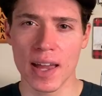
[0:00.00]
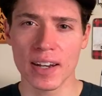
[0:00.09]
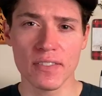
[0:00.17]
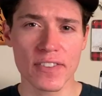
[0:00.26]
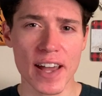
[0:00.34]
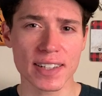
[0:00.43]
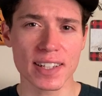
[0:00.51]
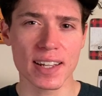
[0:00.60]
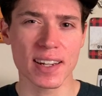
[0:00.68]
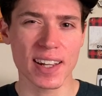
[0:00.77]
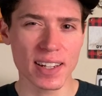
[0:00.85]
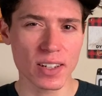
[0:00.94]
And in fact,
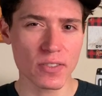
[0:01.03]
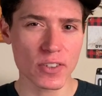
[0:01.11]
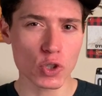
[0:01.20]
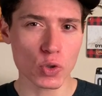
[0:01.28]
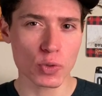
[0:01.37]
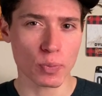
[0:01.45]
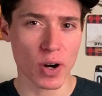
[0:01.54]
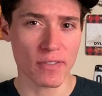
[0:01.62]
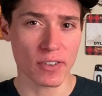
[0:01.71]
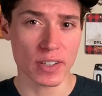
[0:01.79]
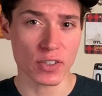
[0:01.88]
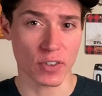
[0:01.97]
an individual's
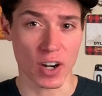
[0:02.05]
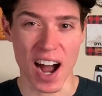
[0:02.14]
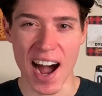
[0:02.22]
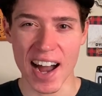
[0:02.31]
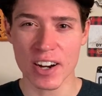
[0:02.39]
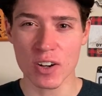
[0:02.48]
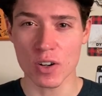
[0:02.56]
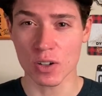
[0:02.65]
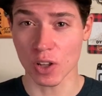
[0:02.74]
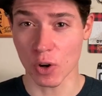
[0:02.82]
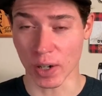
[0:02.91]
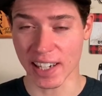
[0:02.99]
preference for a higher or
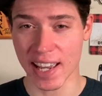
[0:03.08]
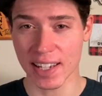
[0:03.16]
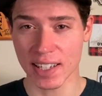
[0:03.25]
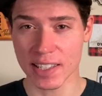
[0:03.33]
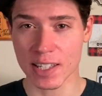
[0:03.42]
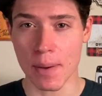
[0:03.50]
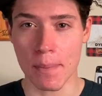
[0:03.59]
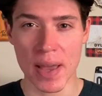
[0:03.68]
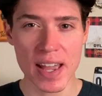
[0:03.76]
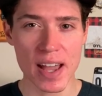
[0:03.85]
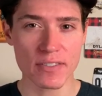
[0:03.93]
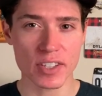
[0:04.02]
lower cadence may
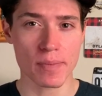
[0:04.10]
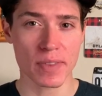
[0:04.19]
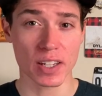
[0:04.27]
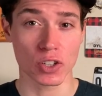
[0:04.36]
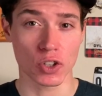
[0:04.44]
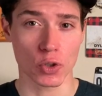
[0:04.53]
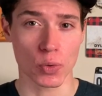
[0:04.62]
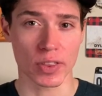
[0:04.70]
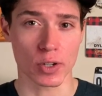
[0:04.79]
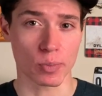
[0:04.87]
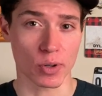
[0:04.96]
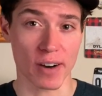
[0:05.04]
have something to do with their
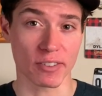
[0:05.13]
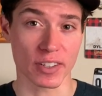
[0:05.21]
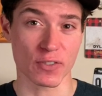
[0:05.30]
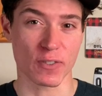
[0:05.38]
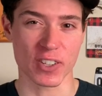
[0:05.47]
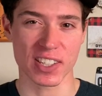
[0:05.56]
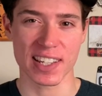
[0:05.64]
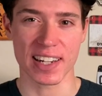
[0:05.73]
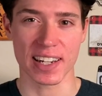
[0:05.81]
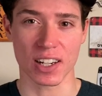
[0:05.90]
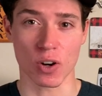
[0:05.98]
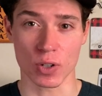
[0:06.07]
preference for
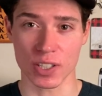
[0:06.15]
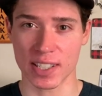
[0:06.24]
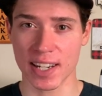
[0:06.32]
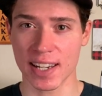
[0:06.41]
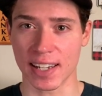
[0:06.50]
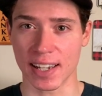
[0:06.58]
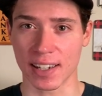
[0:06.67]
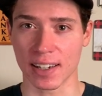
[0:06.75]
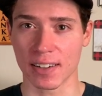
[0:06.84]
sitting or standing.